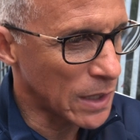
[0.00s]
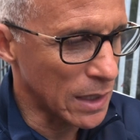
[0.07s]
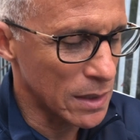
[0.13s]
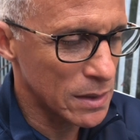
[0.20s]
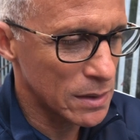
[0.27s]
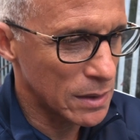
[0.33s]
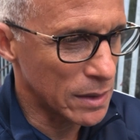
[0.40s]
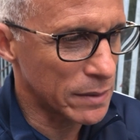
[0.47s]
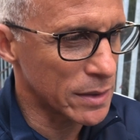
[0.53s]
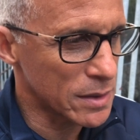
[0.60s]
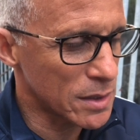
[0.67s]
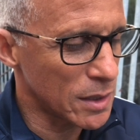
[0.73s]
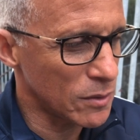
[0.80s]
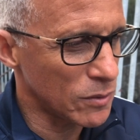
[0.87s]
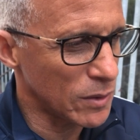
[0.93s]
Yeah, I
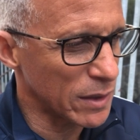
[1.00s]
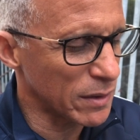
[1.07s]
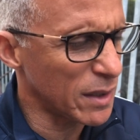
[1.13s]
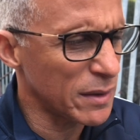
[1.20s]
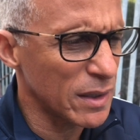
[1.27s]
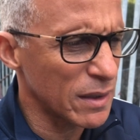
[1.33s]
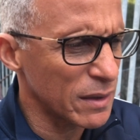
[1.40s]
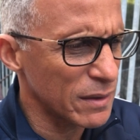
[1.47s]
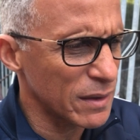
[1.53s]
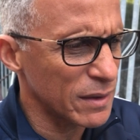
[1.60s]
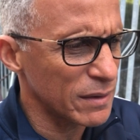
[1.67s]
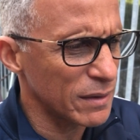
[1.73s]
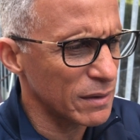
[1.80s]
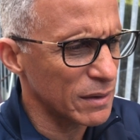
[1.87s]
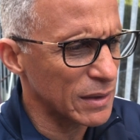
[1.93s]
think so. I
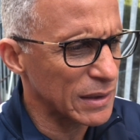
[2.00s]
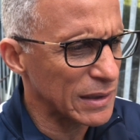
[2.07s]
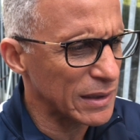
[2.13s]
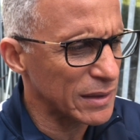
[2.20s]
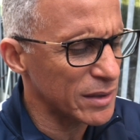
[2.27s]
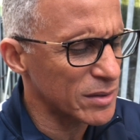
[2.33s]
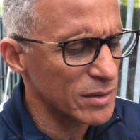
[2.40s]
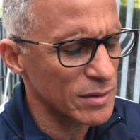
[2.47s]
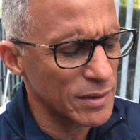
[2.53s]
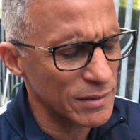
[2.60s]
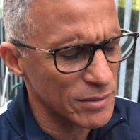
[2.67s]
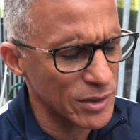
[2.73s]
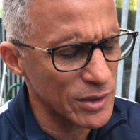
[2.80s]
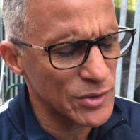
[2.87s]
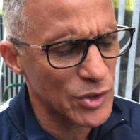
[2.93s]

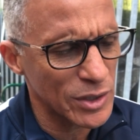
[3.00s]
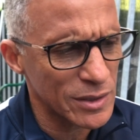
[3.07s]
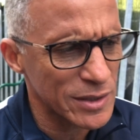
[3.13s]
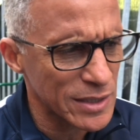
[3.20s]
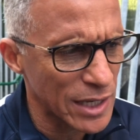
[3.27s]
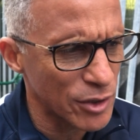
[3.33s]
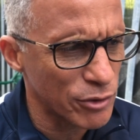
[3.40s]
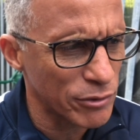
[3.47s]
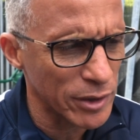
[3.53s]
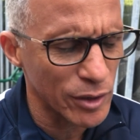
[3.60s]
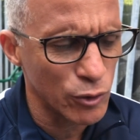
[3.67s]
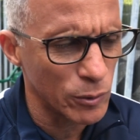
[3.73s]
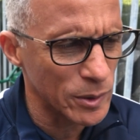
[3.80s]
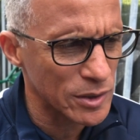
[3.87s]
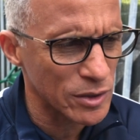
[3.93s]
think it's going to sound
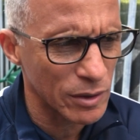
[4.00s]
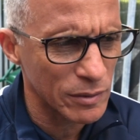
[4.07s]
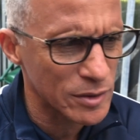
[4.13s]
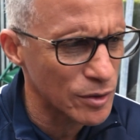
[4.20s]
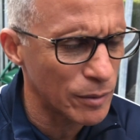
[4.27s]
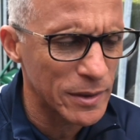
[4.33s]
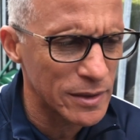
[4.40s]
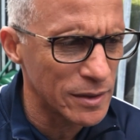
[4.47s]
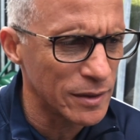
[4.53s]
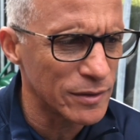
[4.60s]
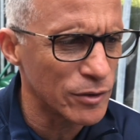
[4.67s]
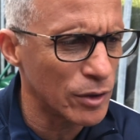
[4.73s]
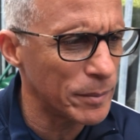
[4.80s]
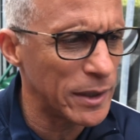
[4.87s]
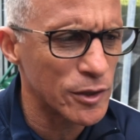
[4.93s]
critical, but it's not
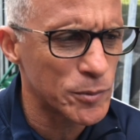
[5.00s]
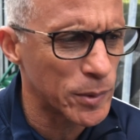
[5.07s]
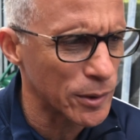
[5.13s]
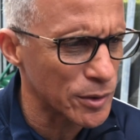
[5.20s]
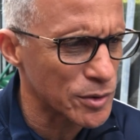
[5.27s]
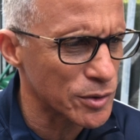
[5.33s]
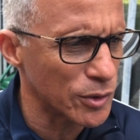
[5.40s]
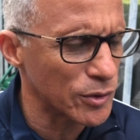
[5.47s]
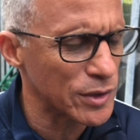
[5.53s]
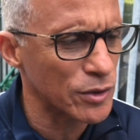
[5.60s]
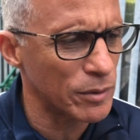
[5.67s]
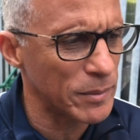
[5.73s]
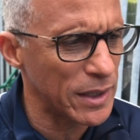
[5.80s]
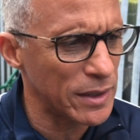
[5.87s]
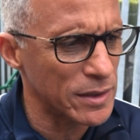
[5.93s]
meant as personal, and it's
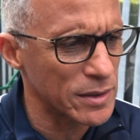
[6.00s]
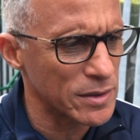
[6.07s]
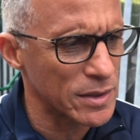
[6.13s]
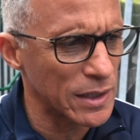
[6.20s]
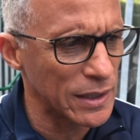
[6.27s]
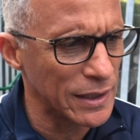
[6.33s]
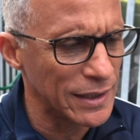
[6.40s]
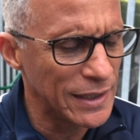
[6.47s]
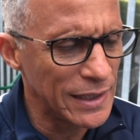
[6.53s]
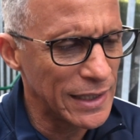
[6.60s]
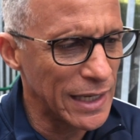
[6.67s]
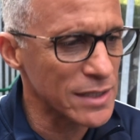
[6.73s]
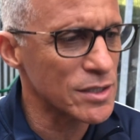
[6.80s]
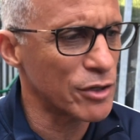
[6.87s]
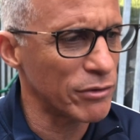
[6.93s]
not meant as
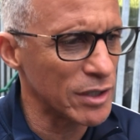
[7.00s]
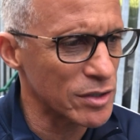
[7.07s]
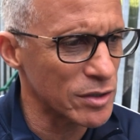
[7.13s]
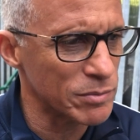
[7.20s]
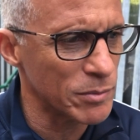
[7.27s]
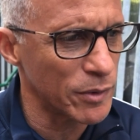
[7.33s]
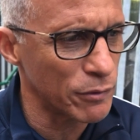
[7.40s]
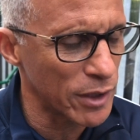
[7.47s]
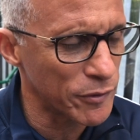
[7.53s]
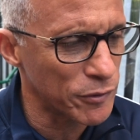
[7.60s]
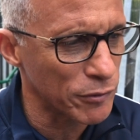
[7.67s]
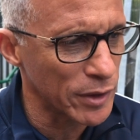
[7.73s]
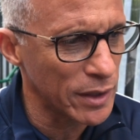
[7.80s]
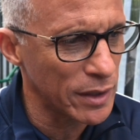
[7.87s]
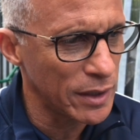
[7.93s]
a criticism of the
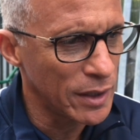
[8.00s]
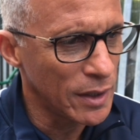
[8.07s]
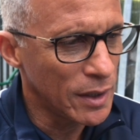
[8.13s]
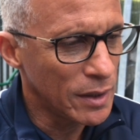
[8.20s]
referee.